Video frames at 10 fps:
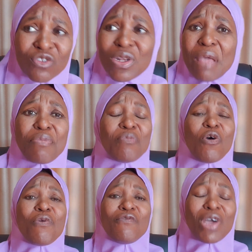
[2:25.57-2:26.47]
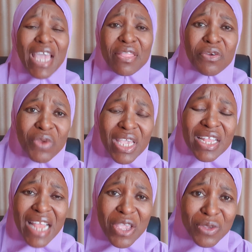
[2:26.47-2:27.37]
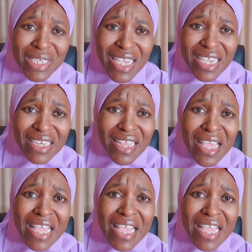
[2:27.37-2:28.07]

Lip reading: so that people will forget the rigging that you did.